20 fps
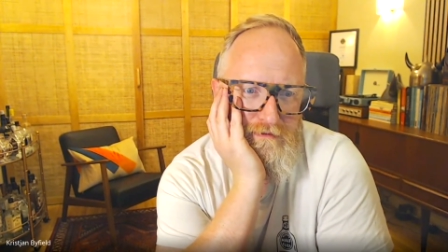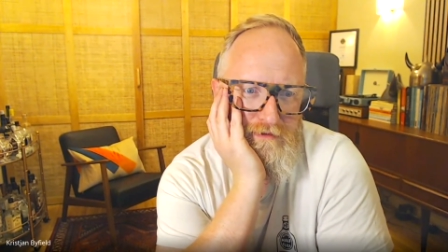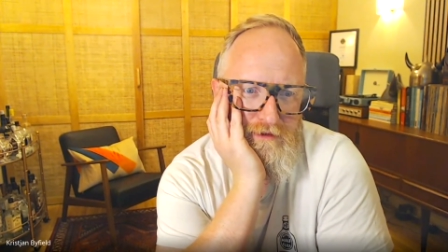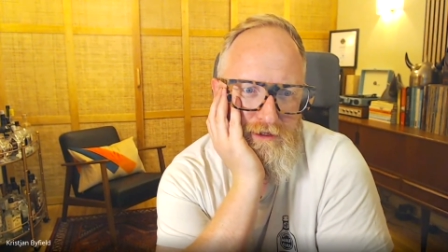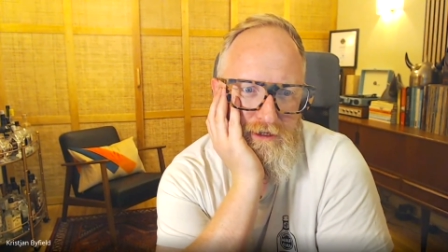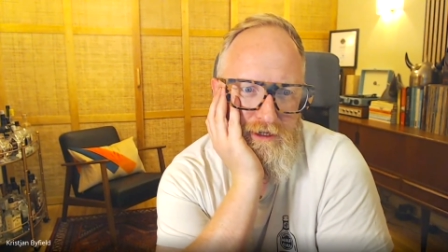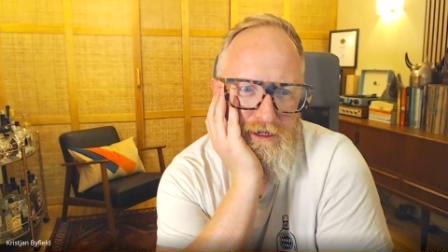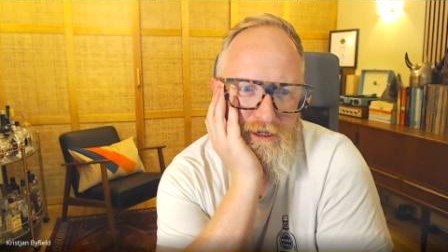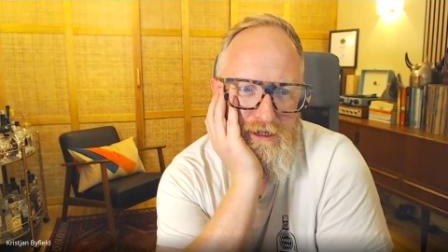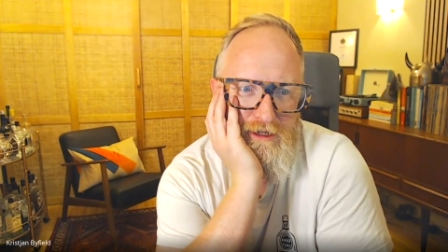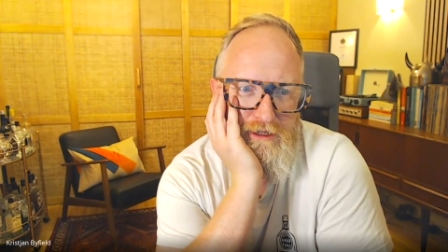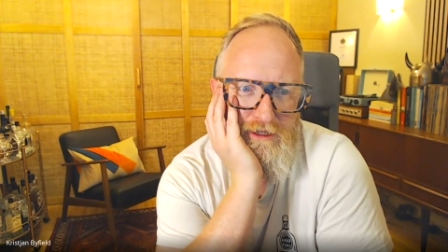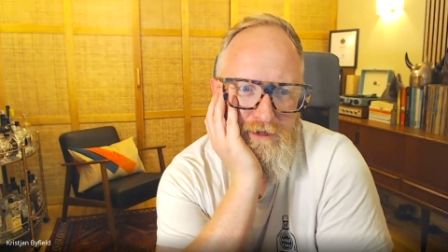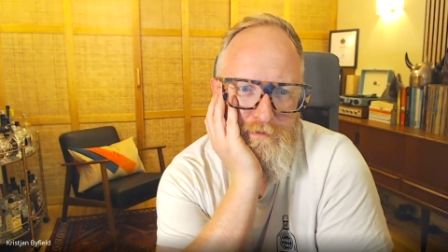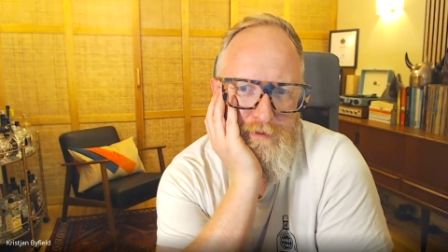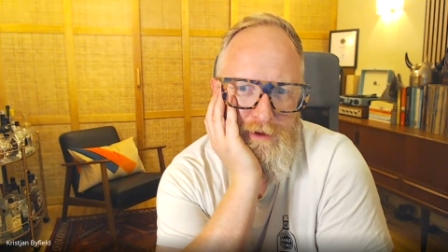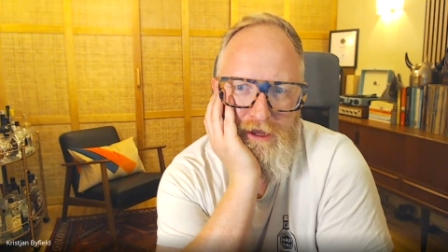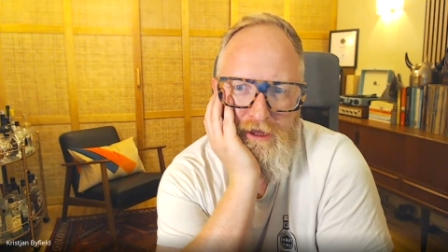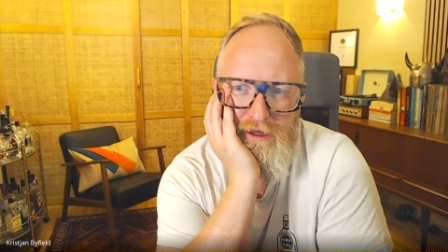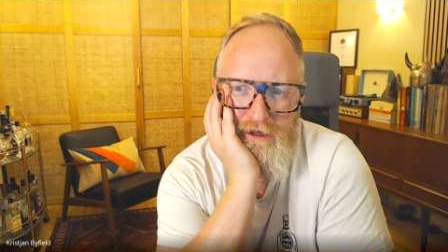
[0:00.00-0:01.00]
to
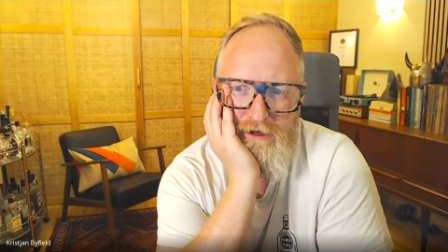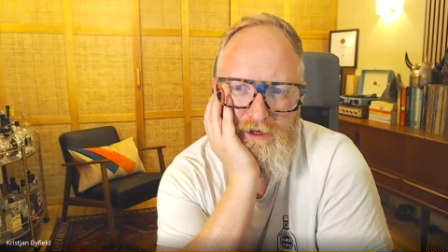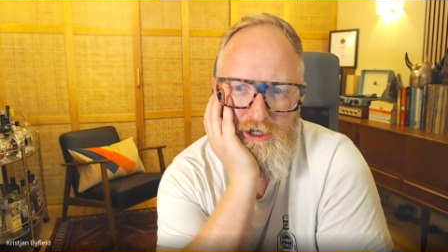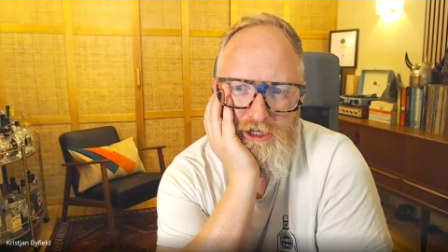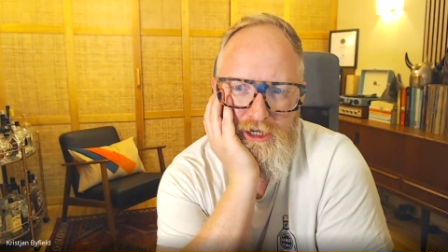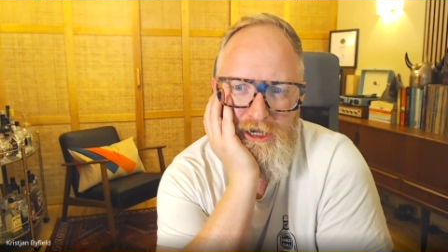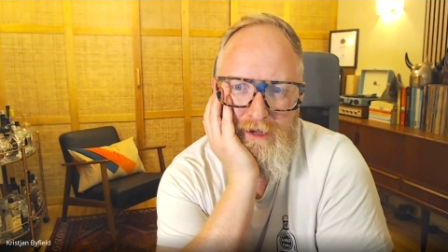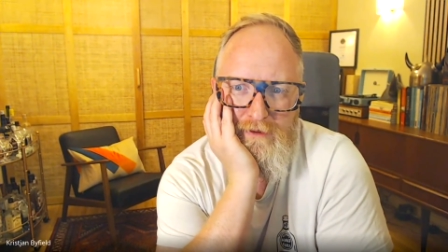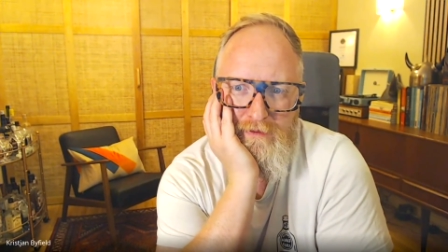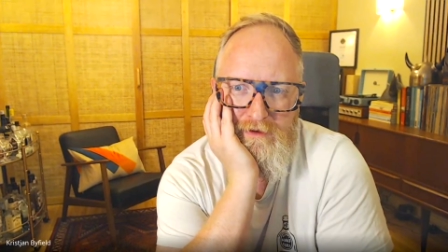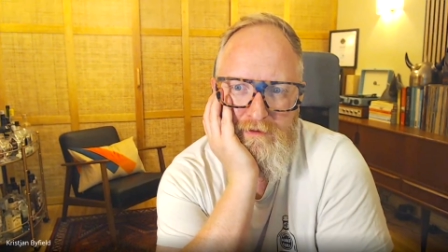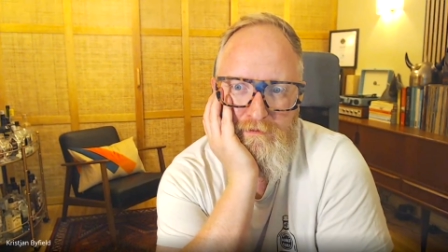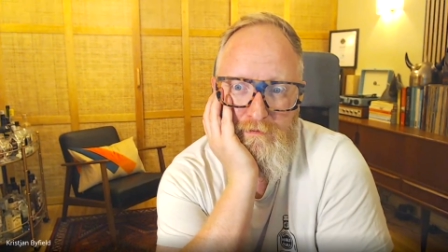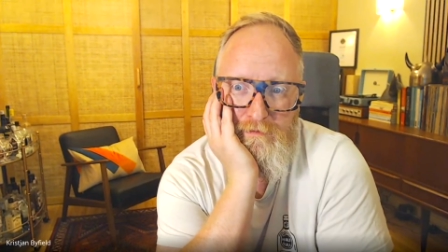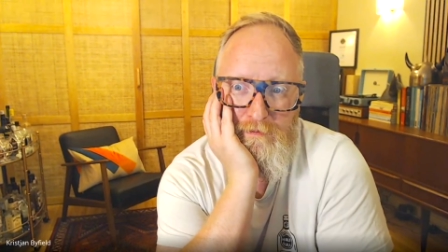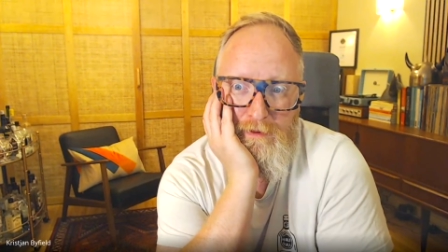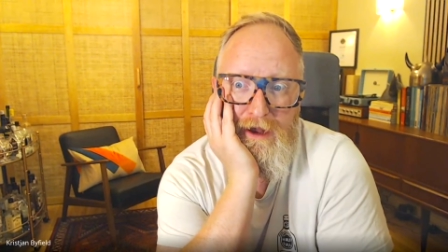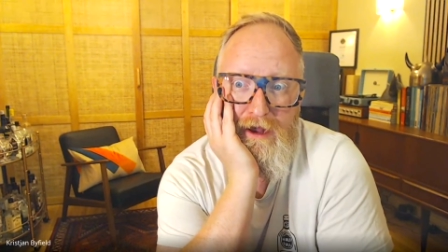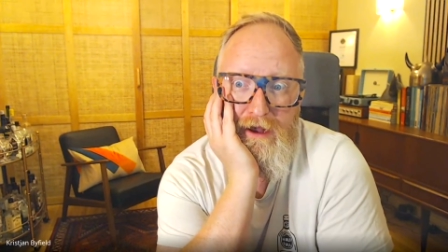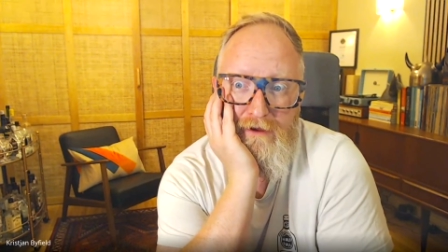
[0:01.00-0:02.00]
partnerships,
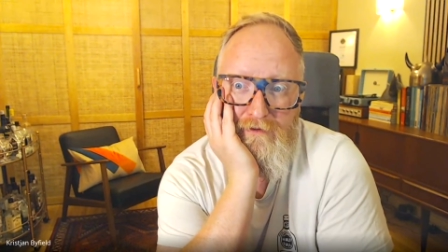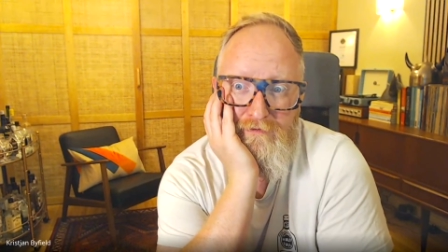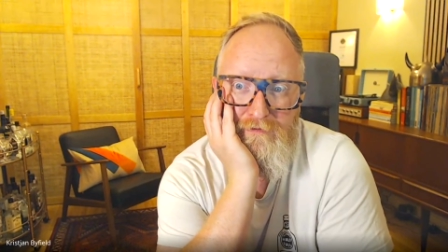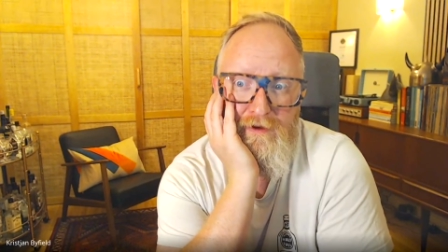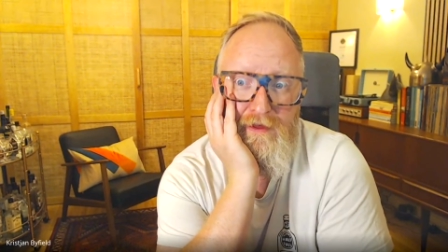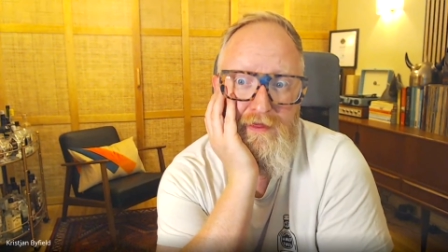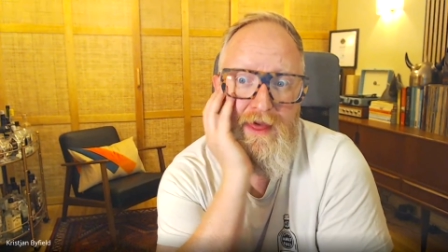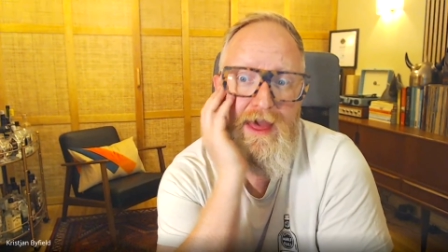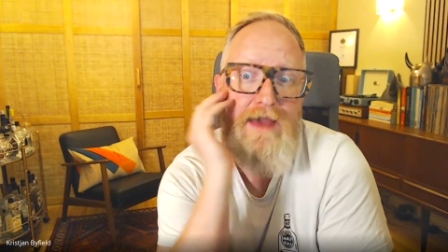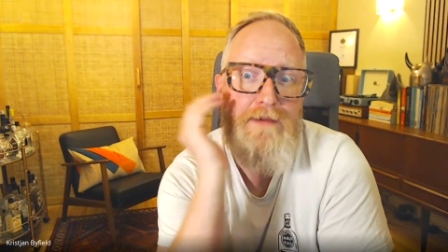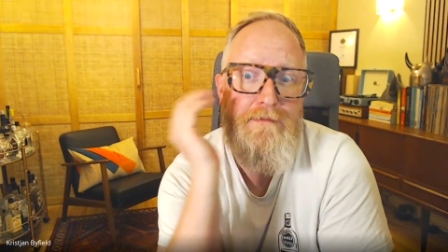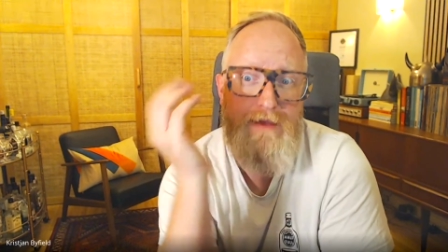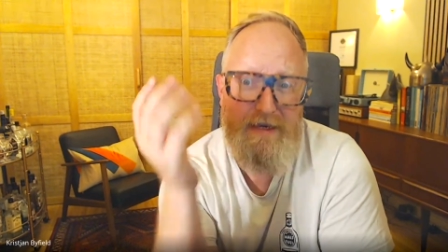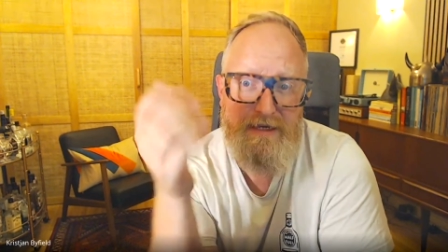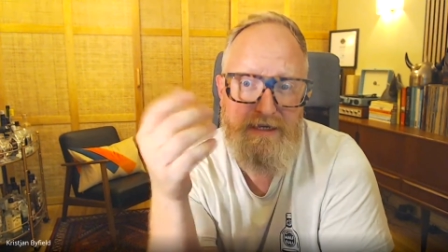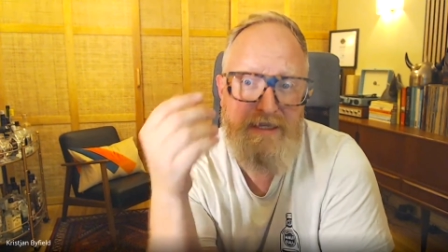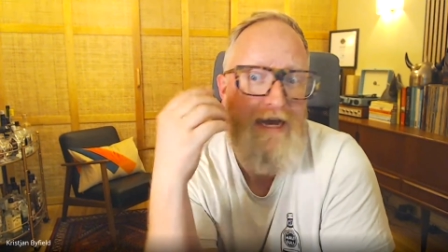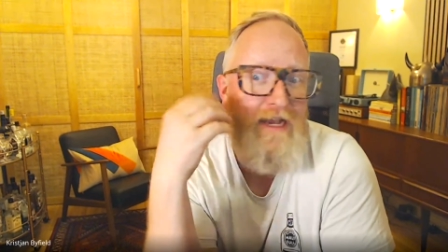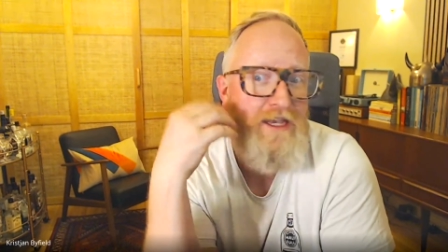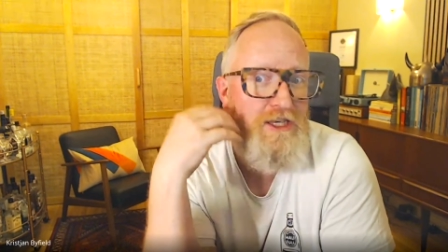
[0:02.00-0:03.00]
but for them
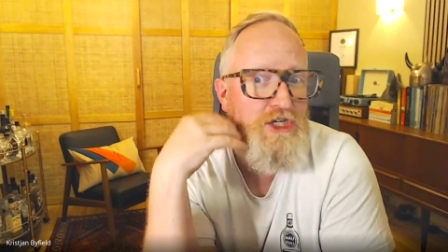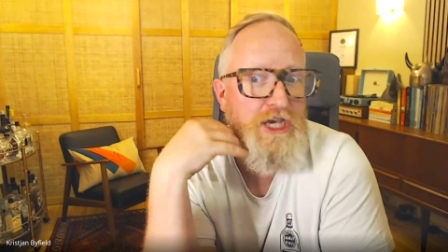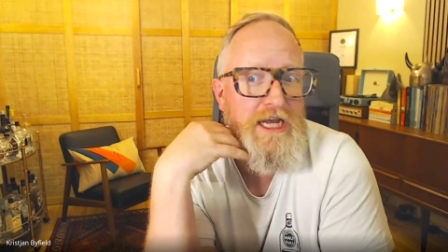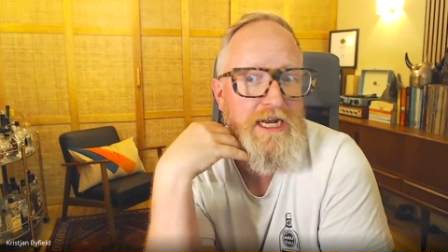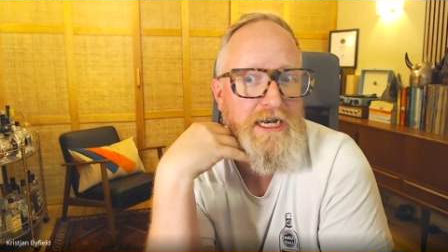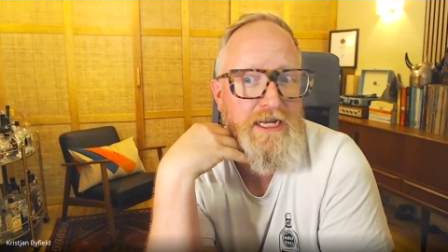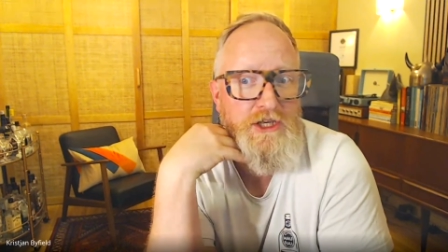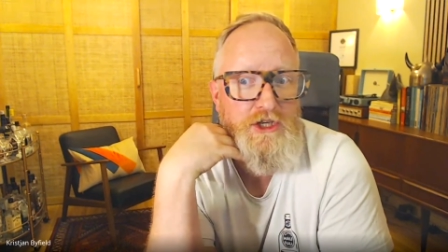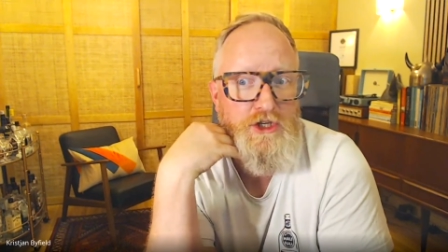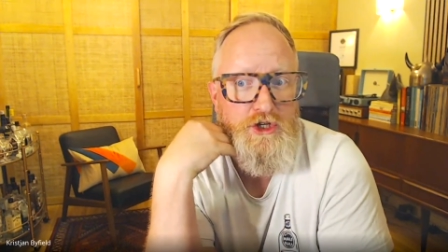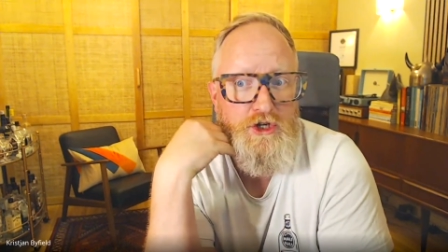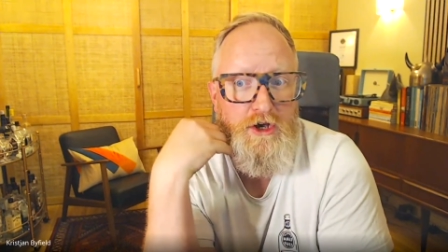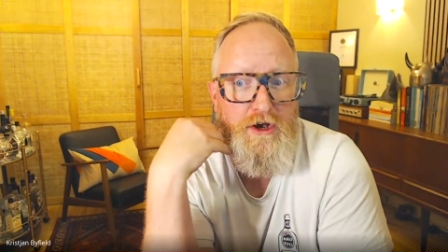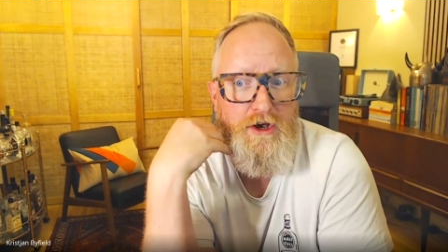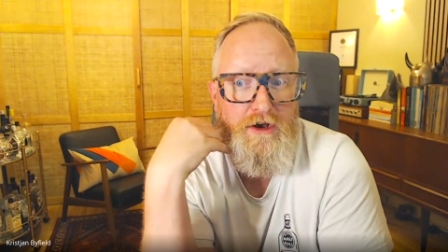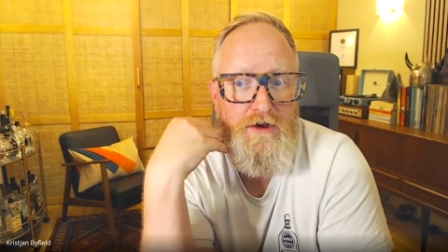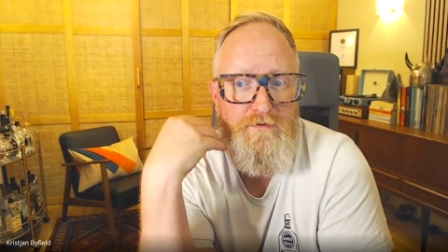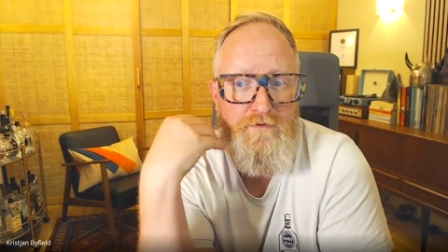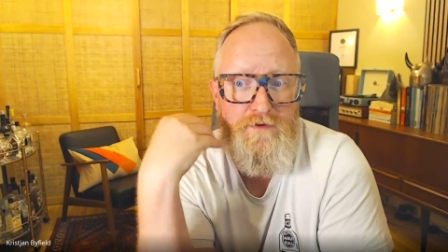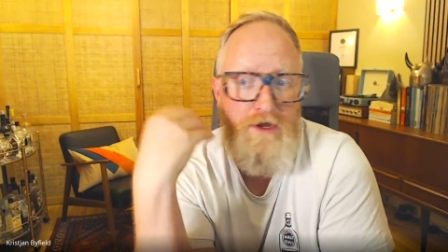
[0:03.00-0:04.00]
it's that challenge
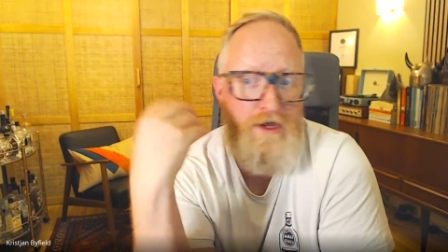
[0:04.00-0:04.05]
of,